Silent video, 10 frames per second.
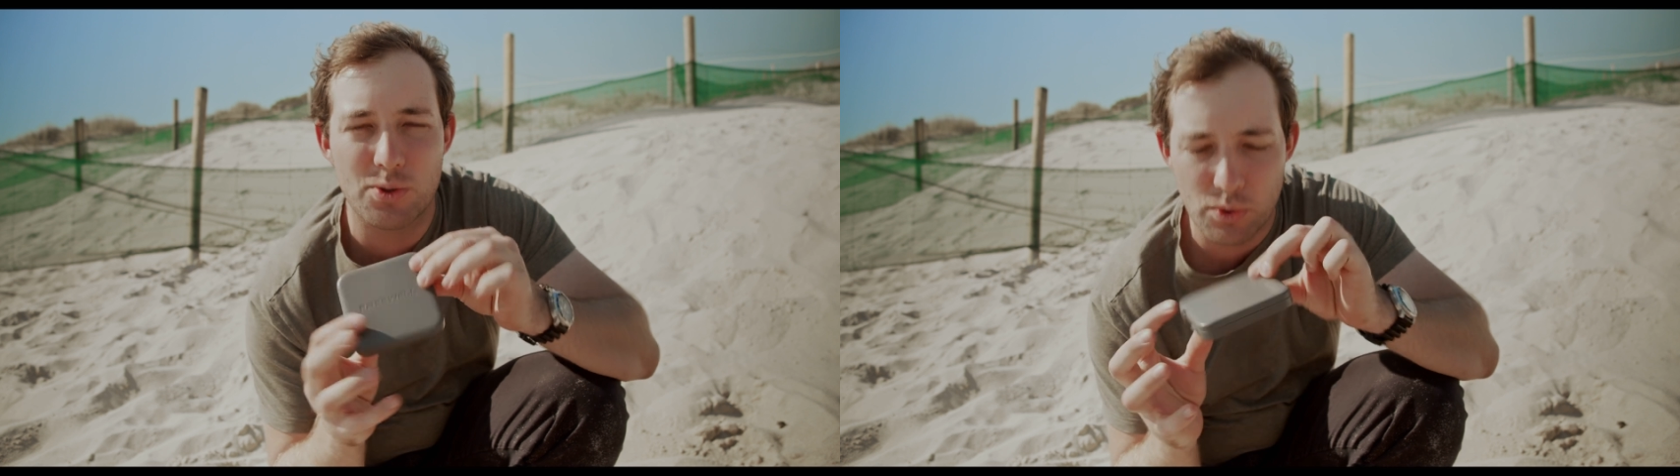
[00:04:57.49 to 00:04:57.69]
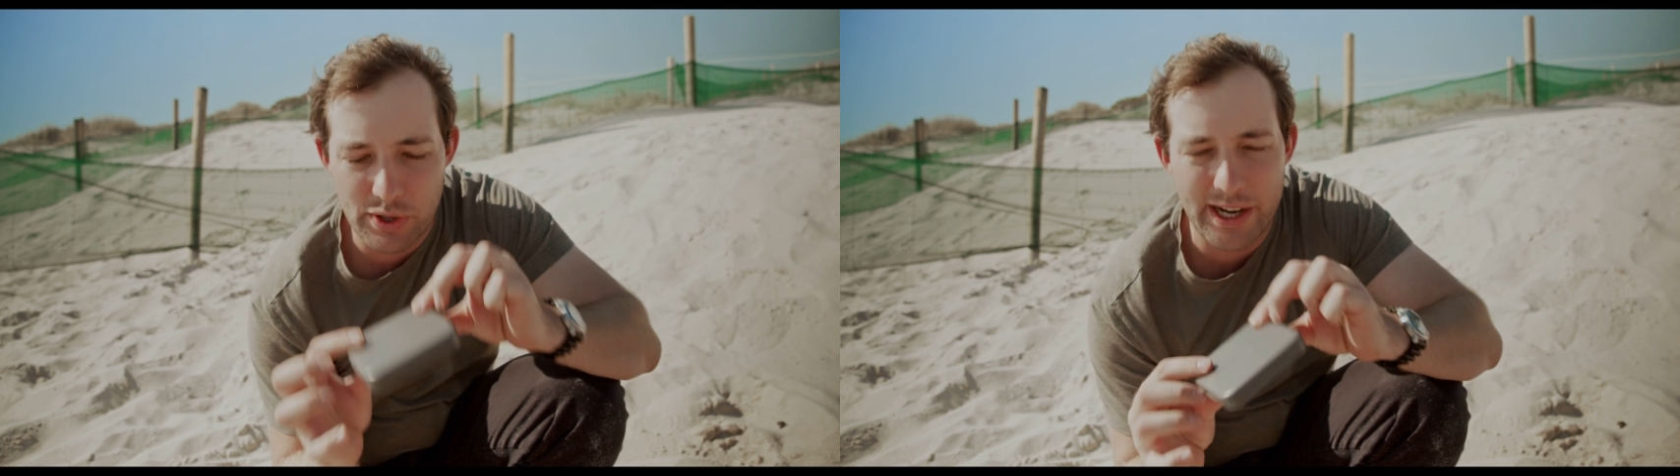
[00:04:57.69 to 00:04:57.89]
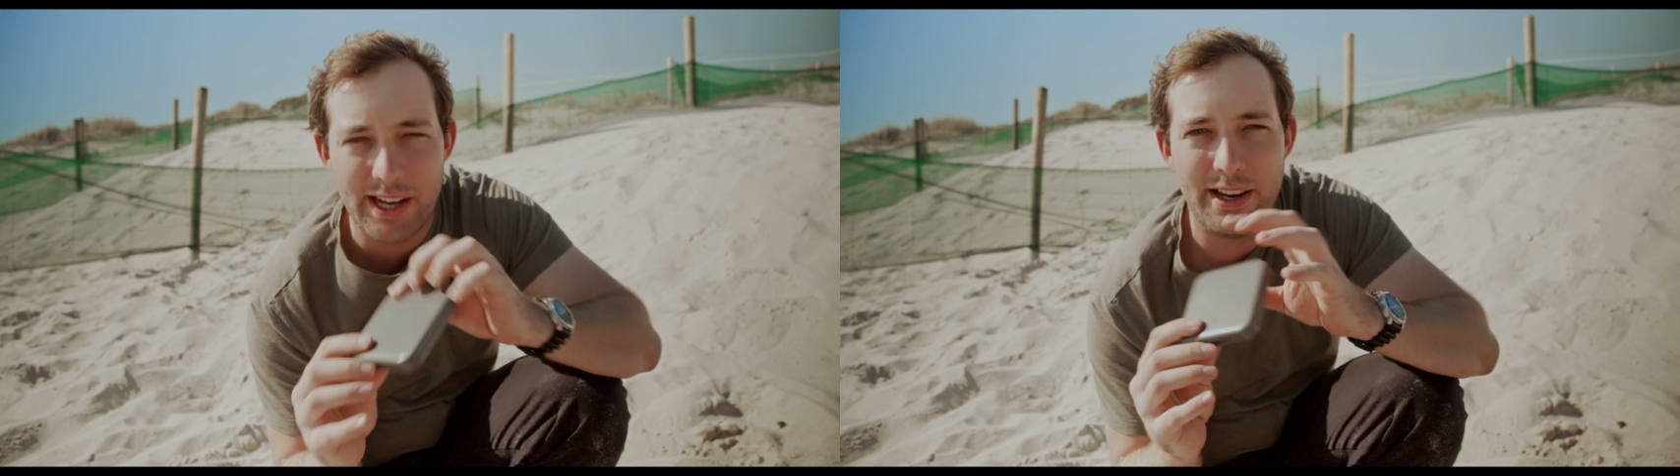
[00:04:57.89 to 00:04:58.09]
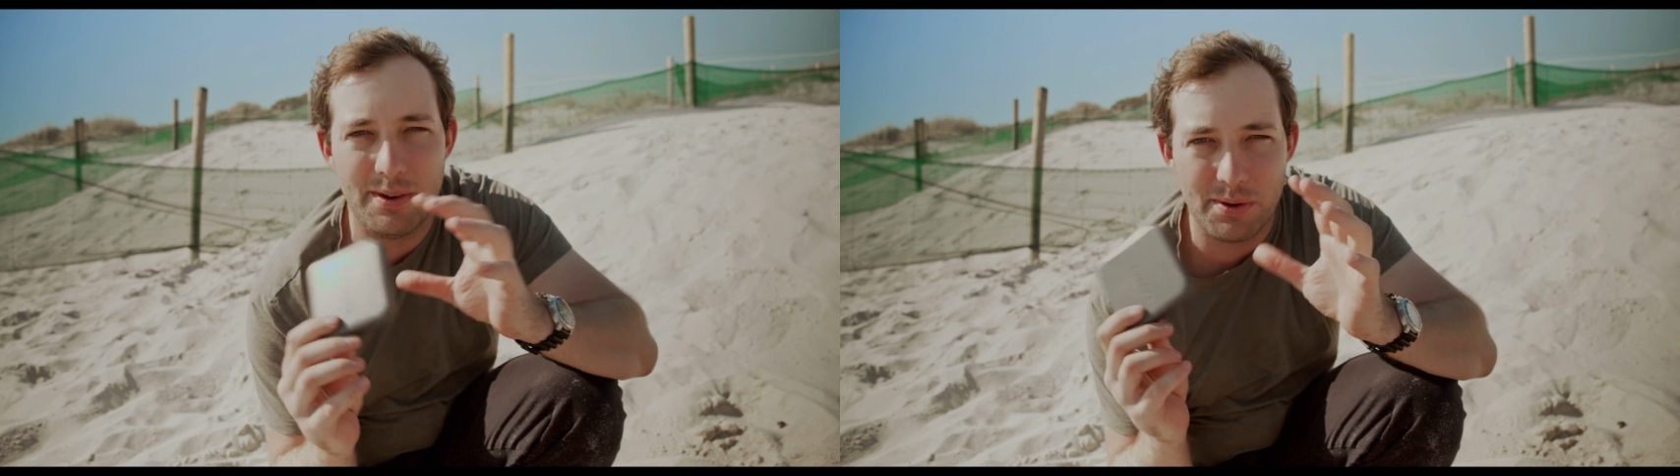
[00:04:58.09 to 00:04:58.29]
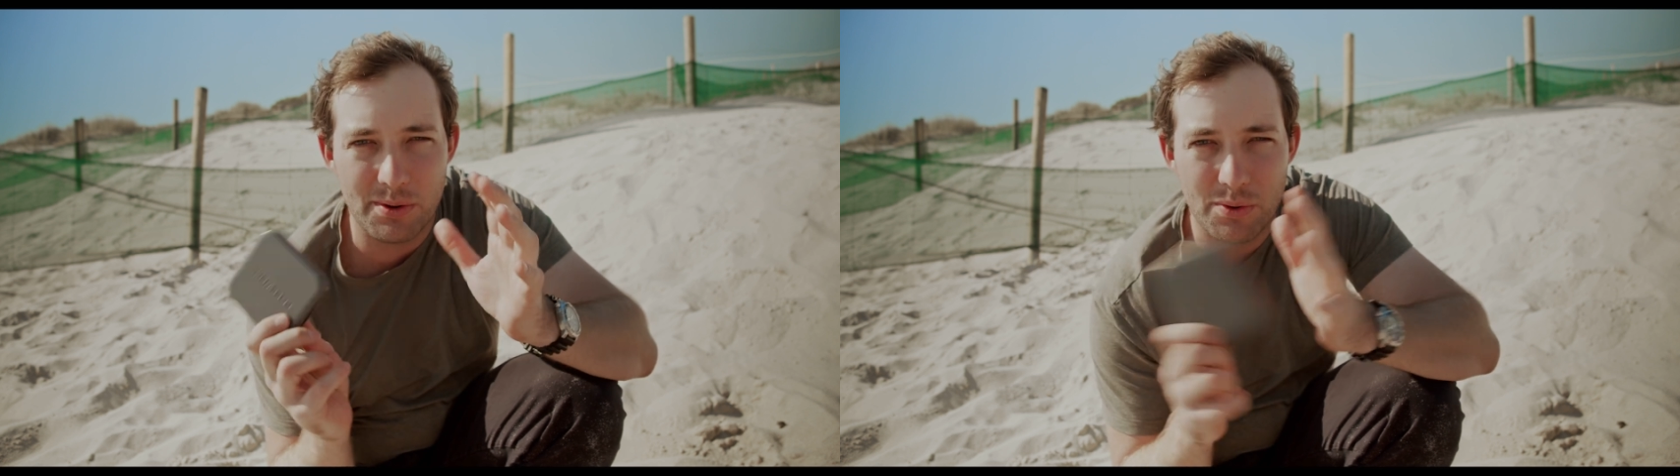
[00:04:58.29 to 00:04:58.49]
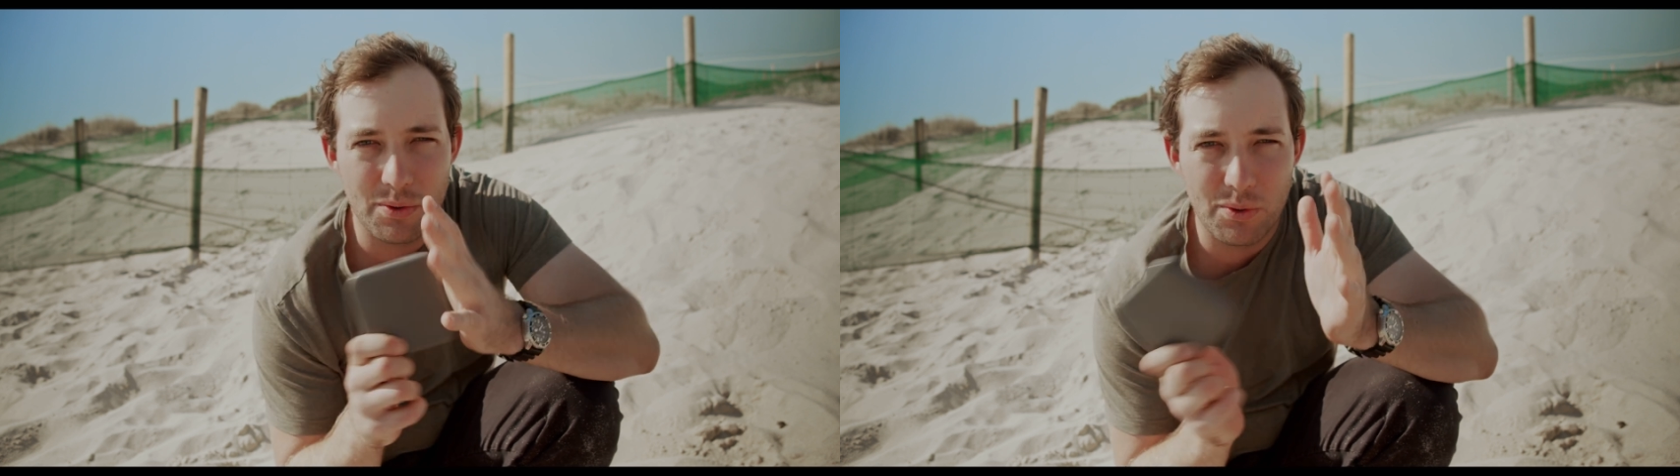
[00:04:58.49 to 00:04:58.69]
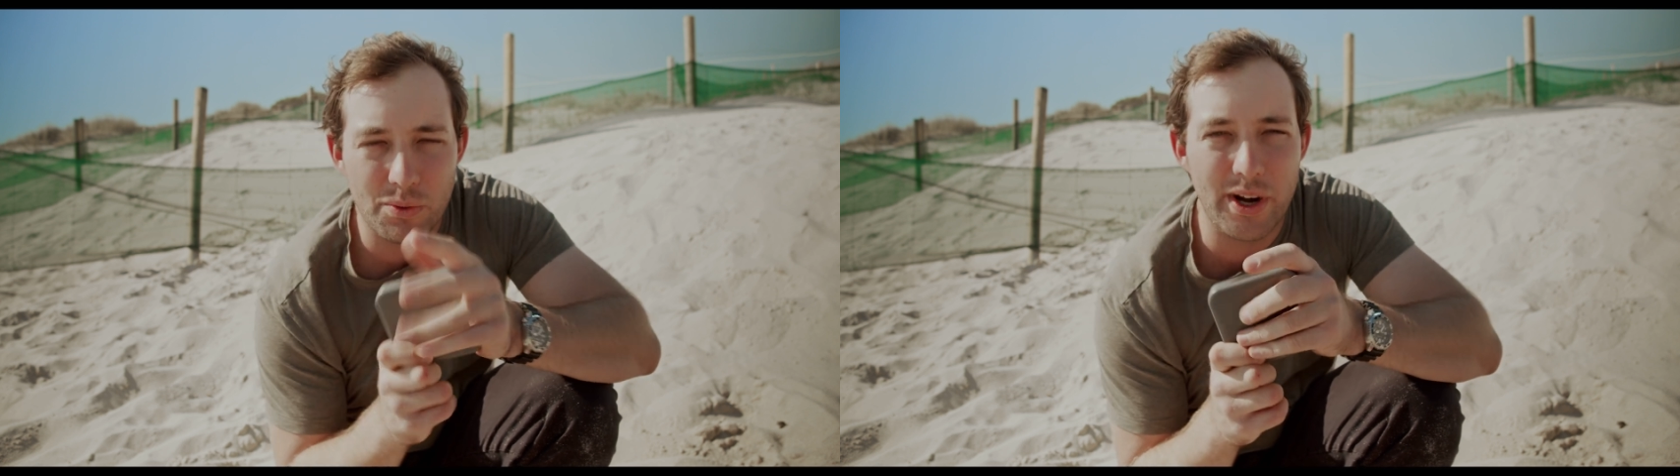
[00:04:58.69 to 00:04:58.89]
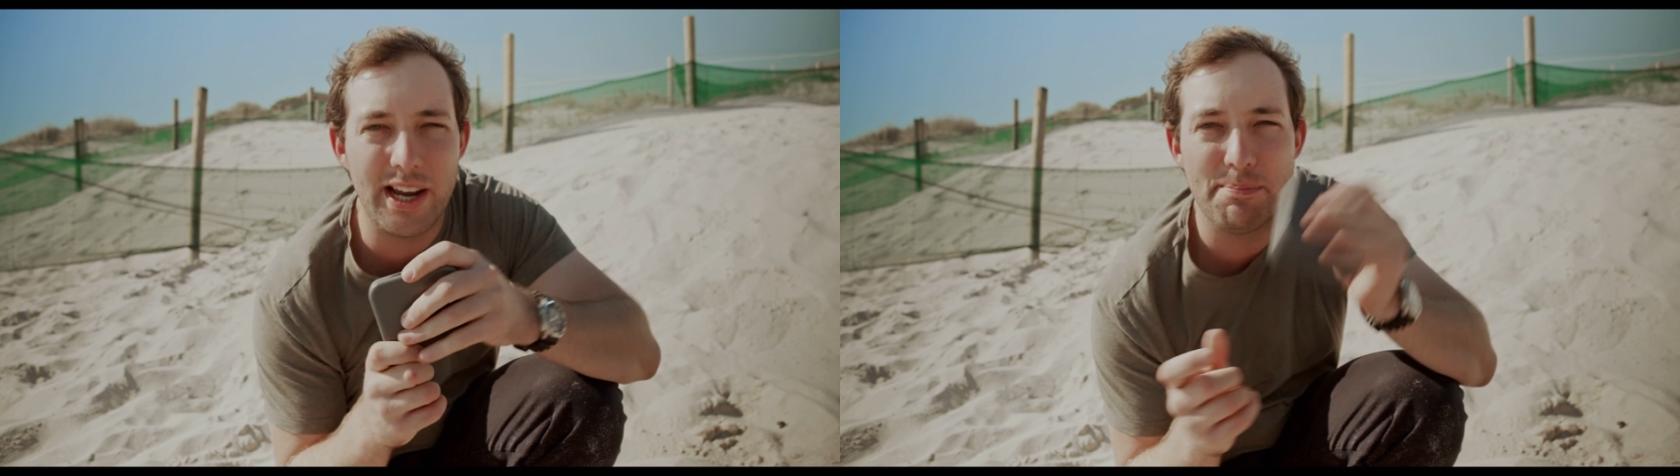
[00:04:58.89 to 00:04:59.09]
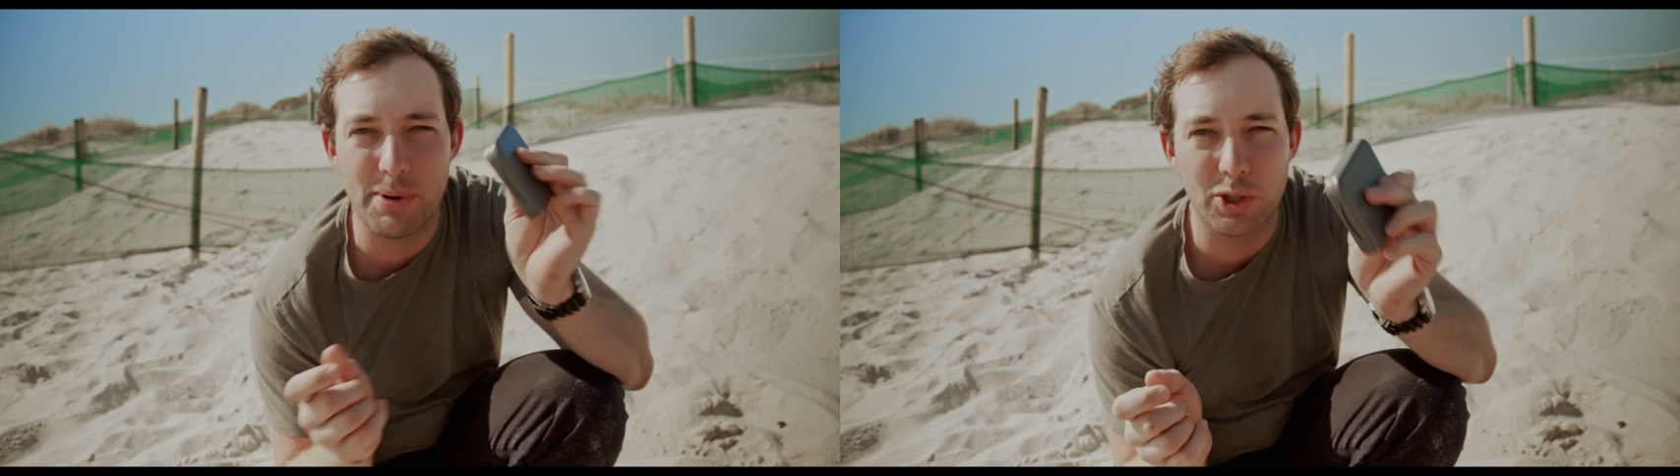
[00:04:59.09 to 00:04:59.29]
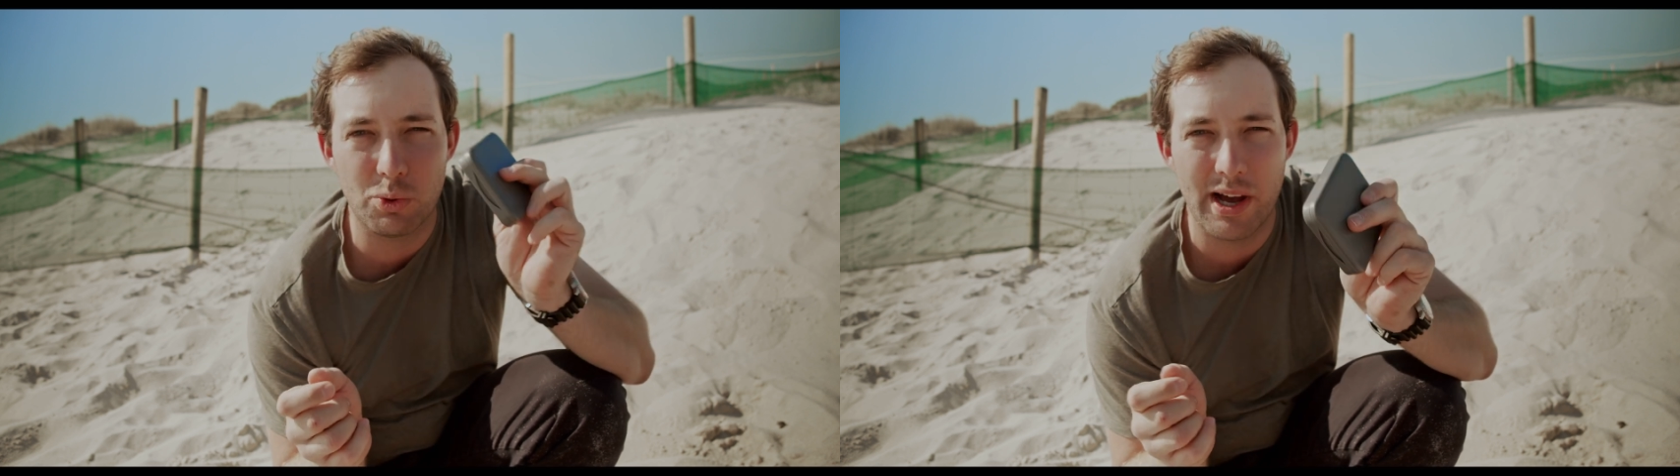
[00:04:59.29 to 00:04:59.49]
really, really
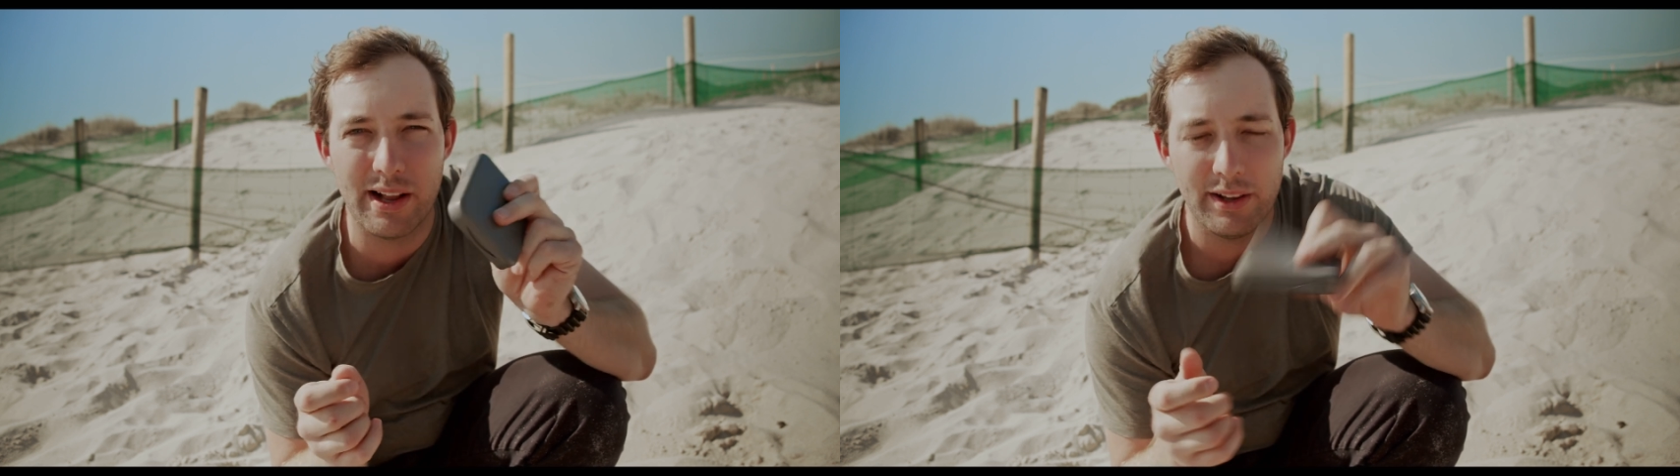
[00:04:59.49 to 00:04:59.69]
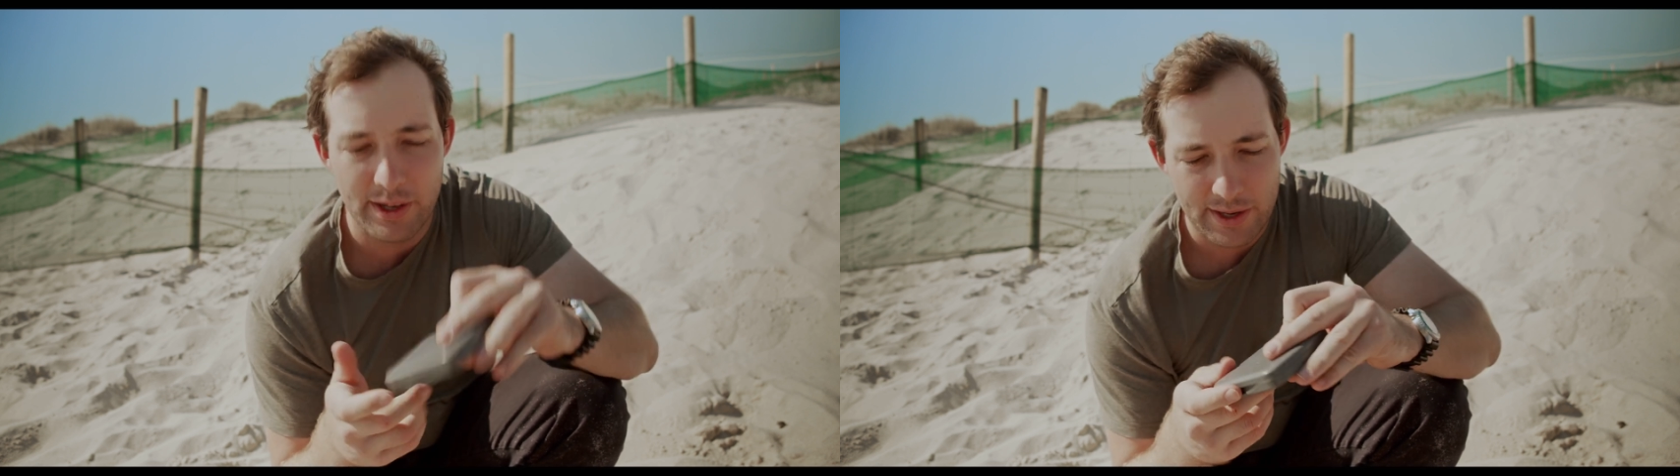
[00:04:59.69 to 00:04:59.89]
built well.